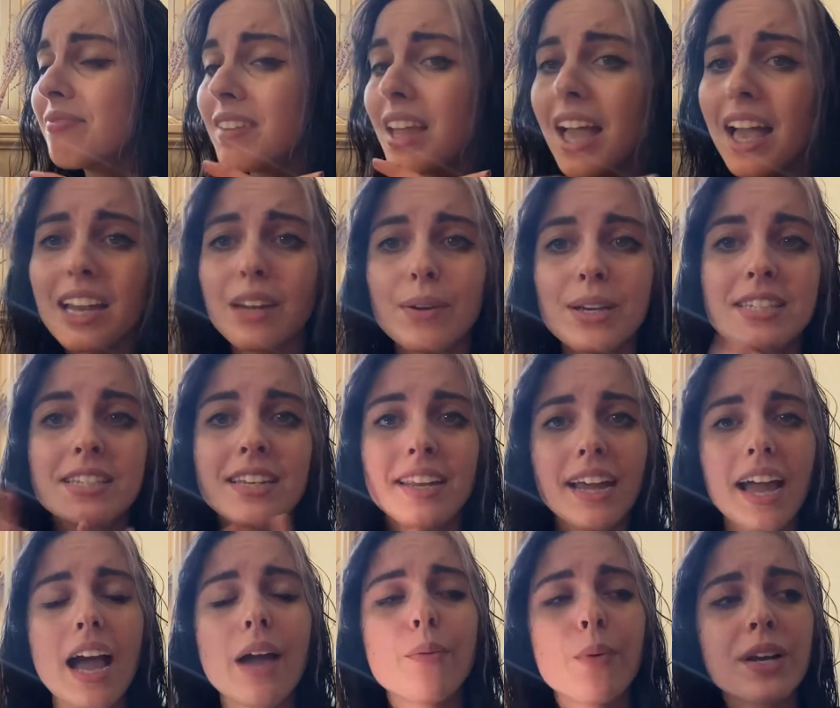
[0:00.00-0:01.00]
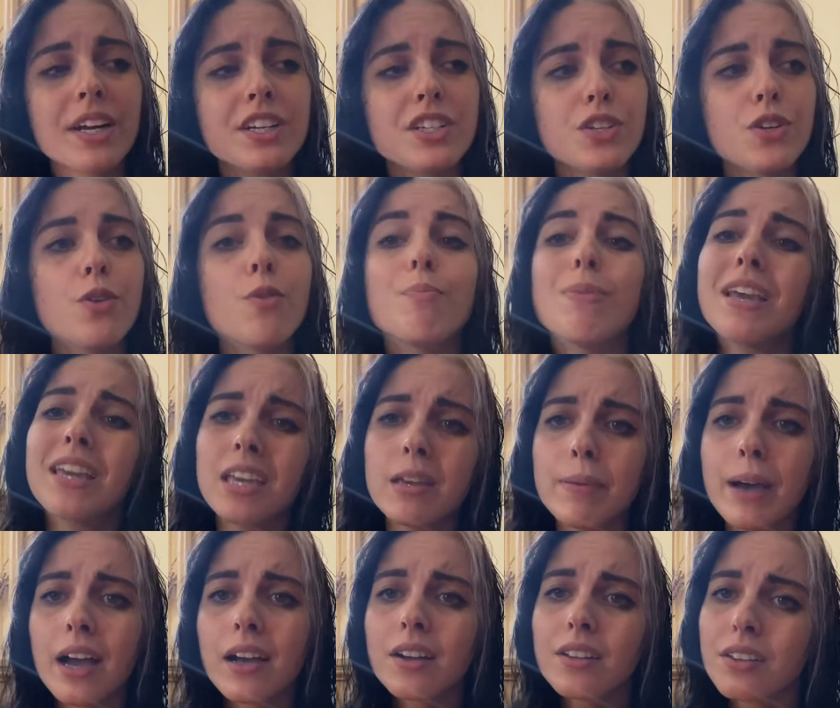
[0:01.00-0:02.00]
Anyways, today I wanted to
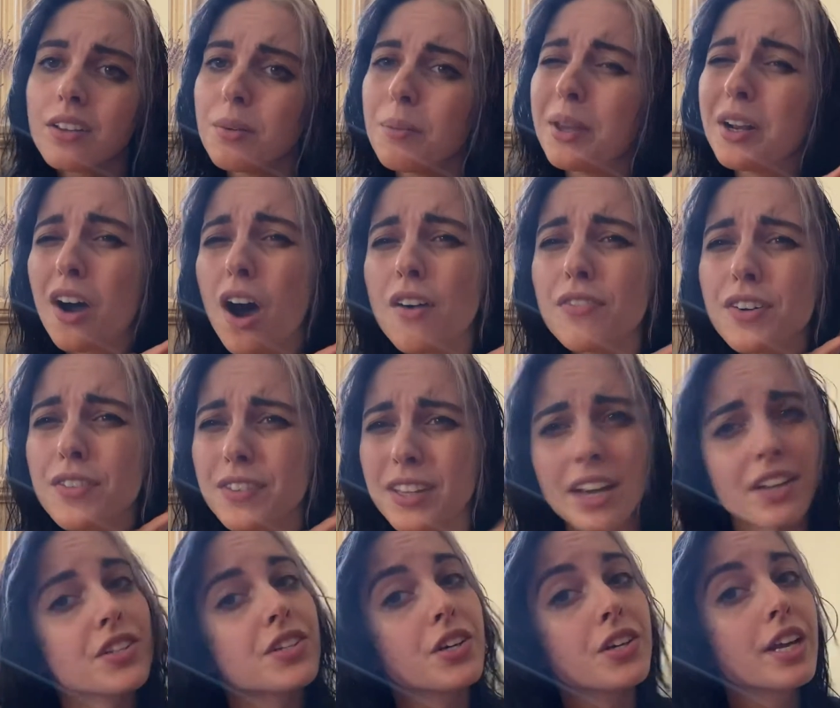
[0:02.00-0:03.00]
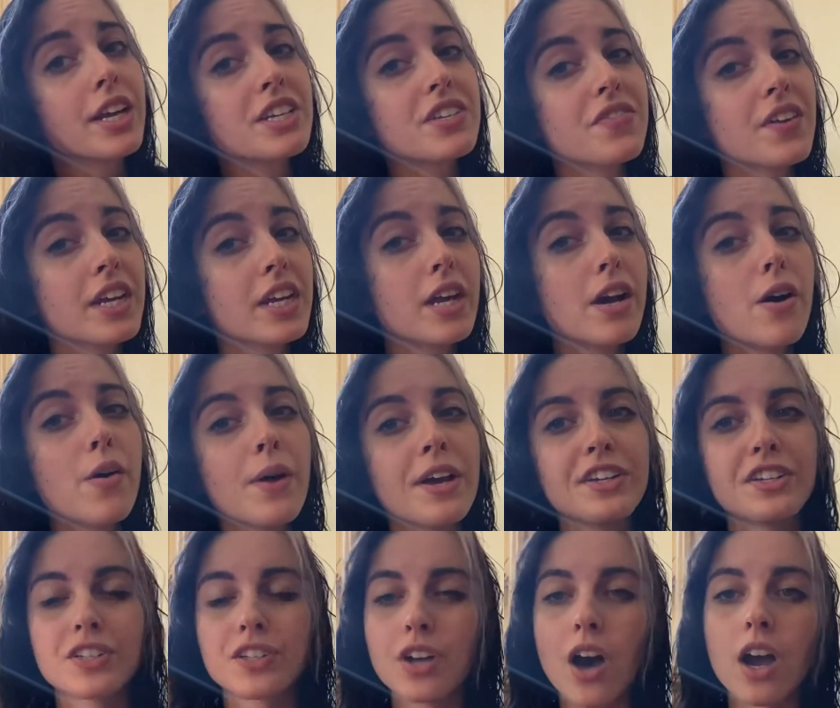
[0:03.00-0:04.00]
piggyback a little bit off of yesterday's video and
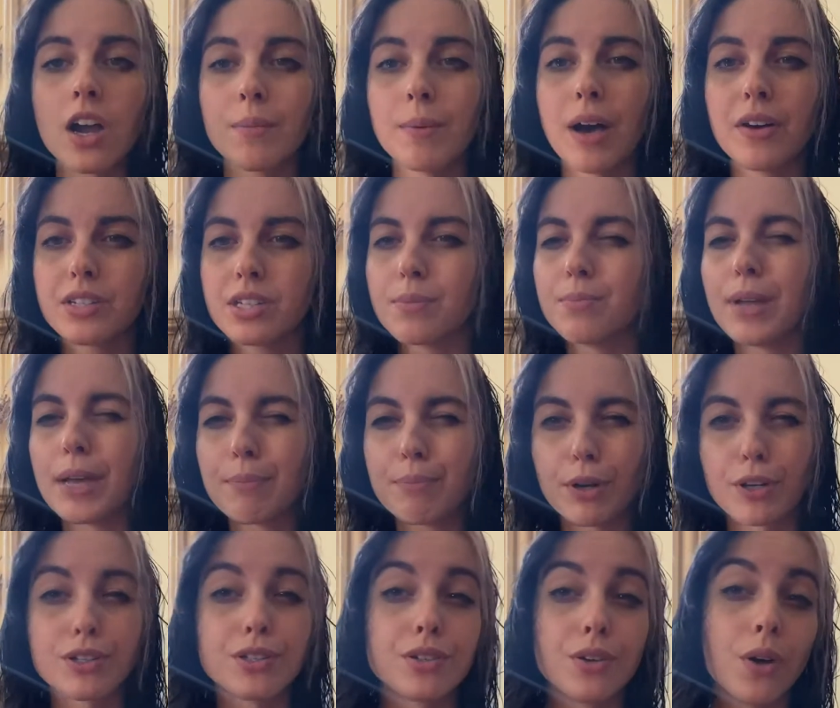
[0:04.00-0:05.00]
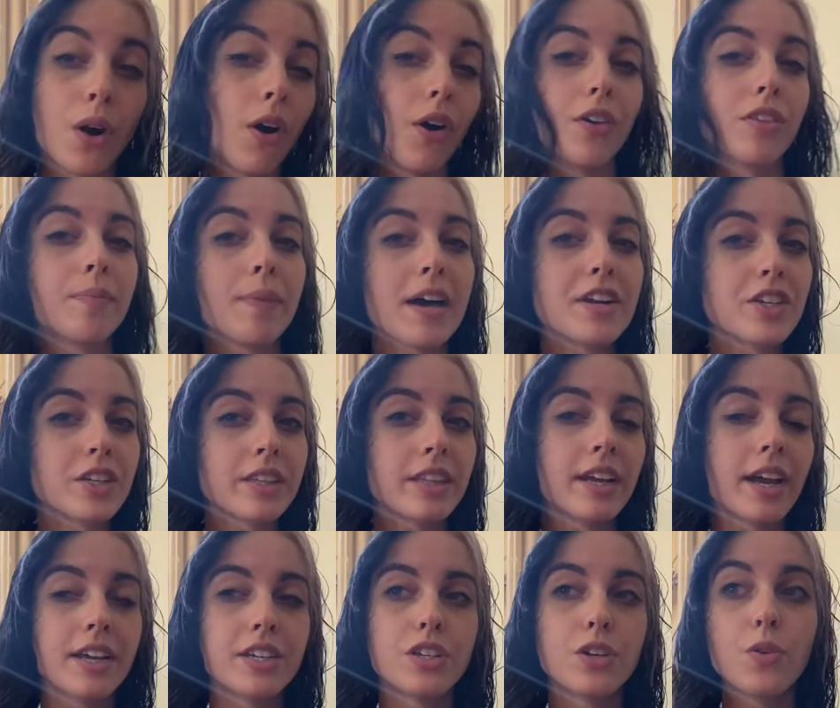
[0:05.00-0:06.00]
just talk about some like personal hearth magic that
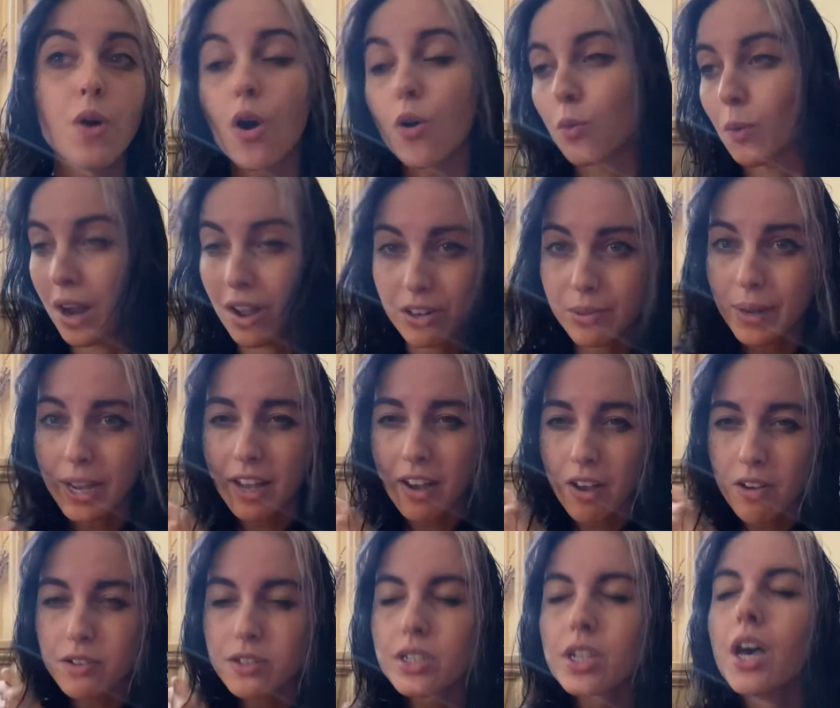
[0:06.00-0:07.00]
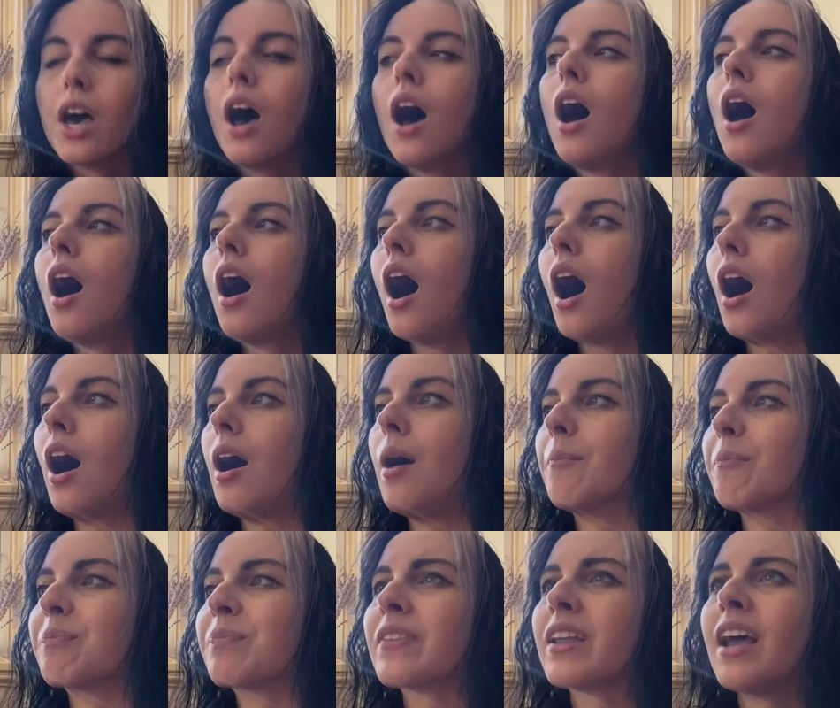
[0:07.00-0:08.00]
I do around my house.
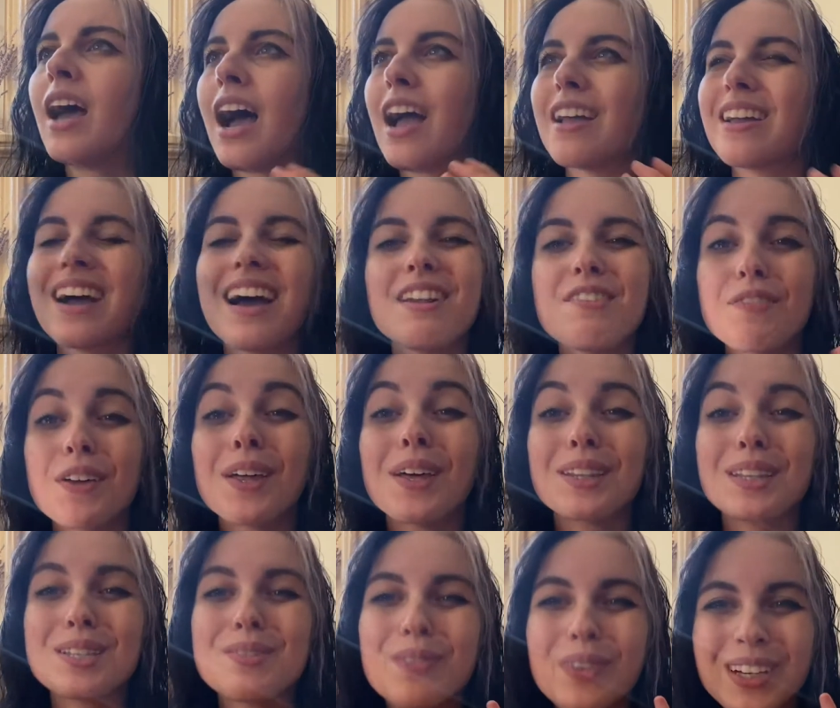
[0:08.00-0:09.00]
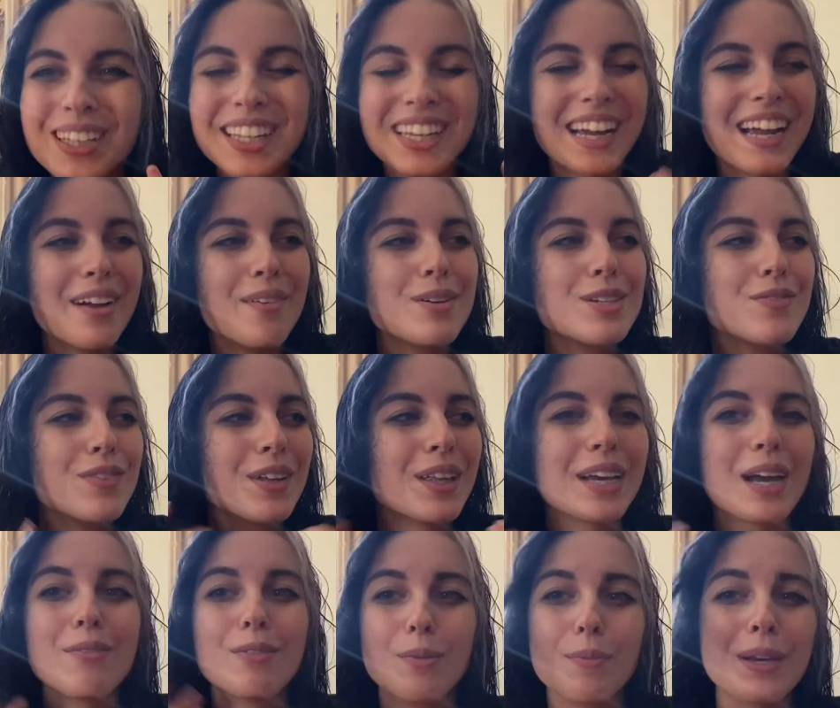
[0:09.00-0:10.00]
Um, I kind of feel at this point, like I almost feel like
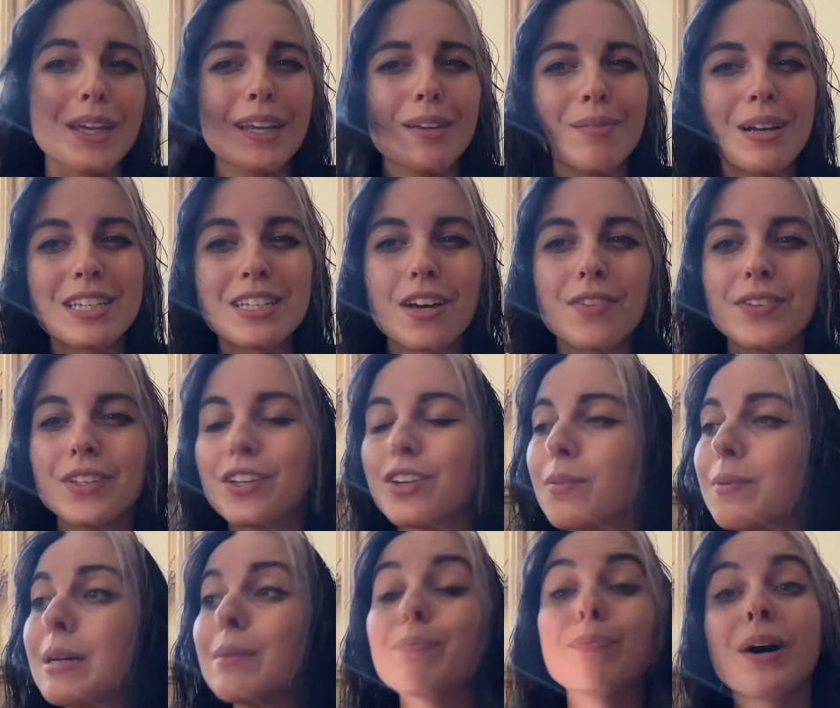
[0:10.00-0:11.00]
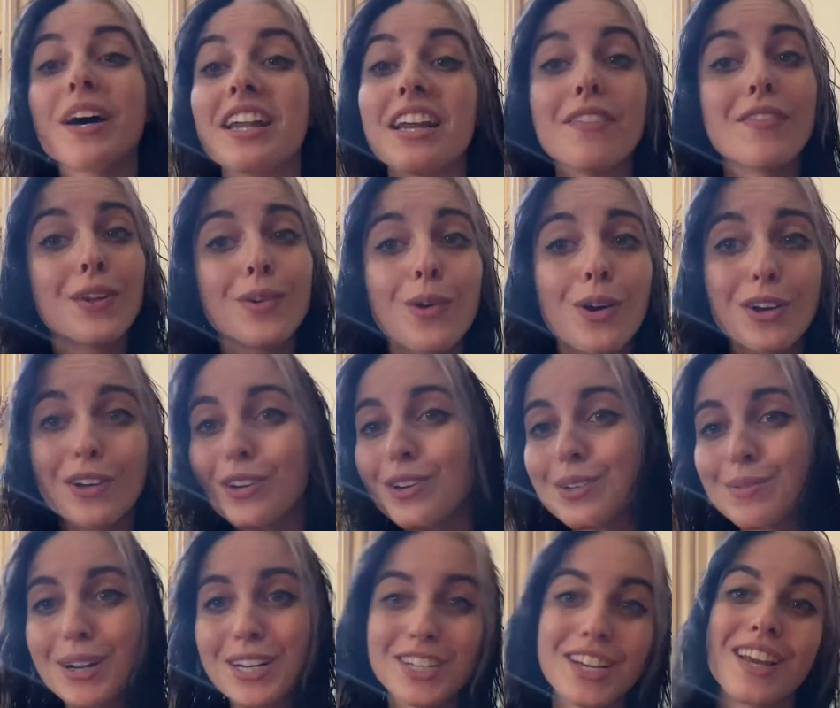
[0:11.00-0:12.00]
I'm repeating myself a little bit, but if you are new to
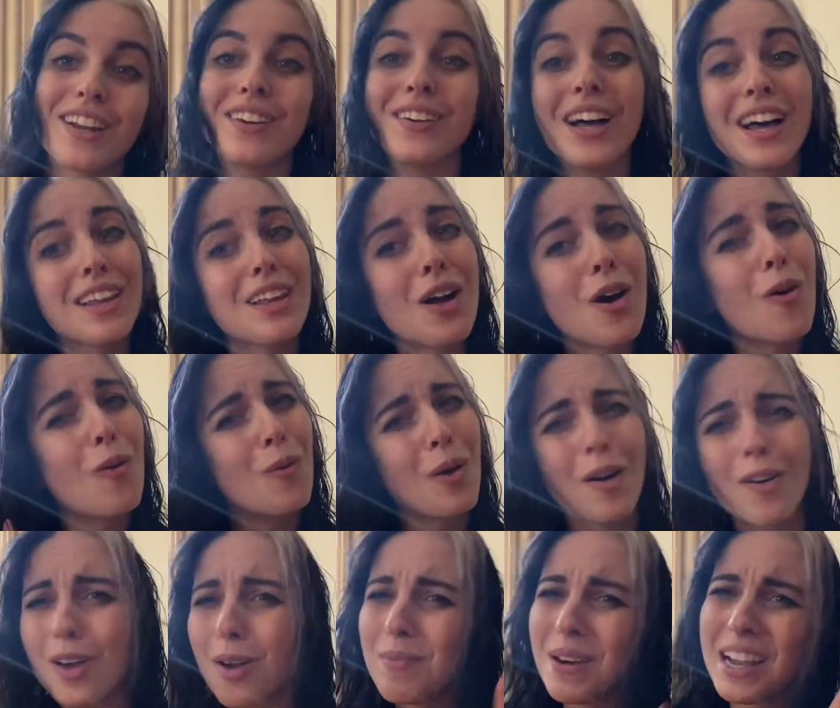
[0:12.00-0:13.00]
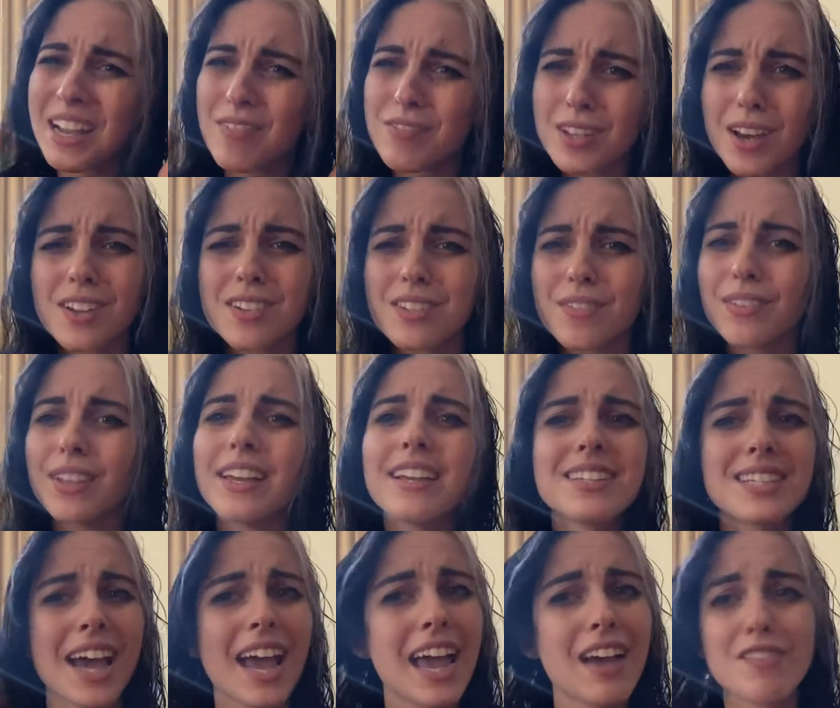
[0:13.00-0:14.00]
my channel, hello, welcome. I have tons of links.
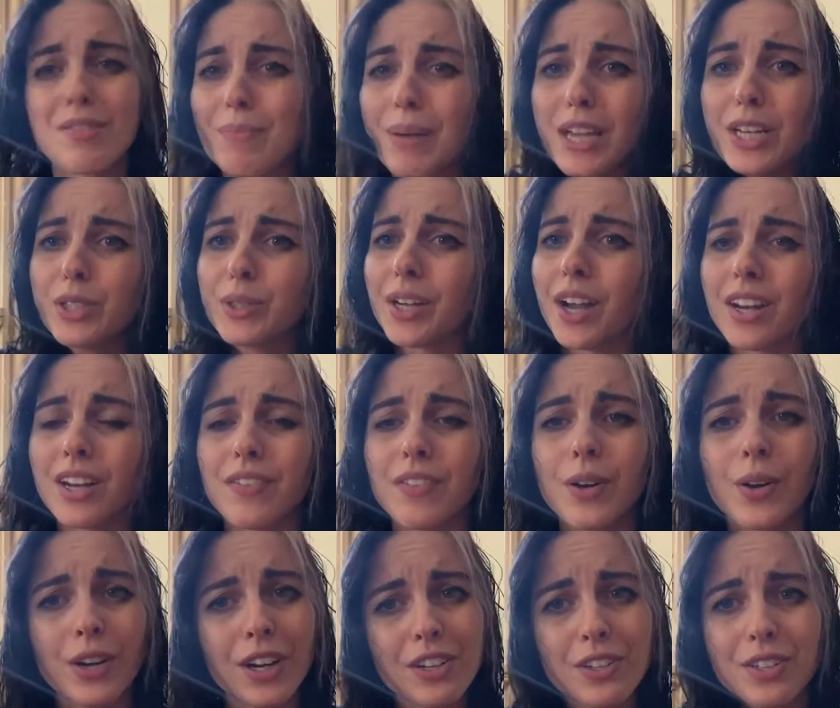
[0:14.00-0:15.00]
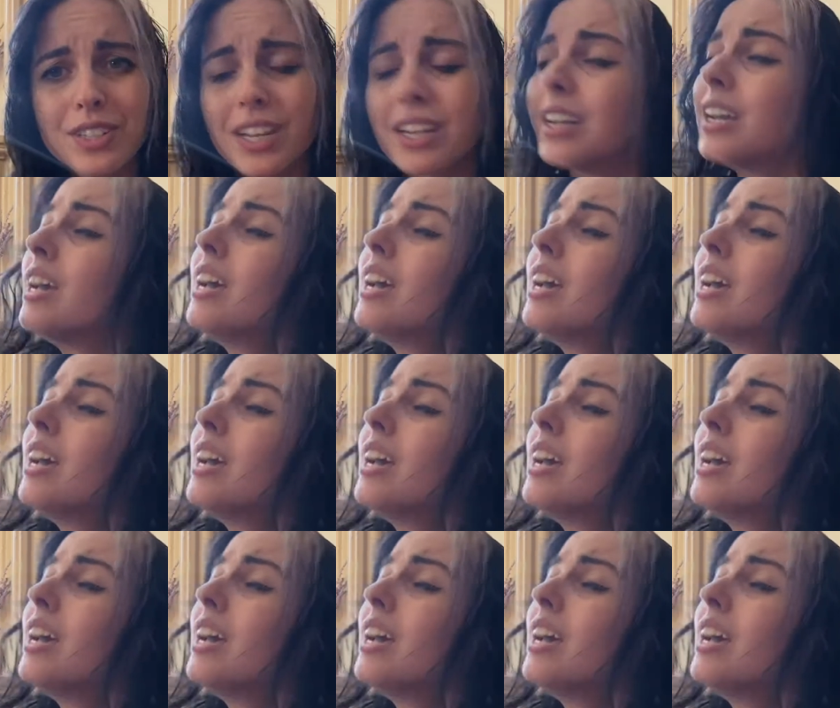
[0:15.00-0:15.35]
I have a Patreon if you are interested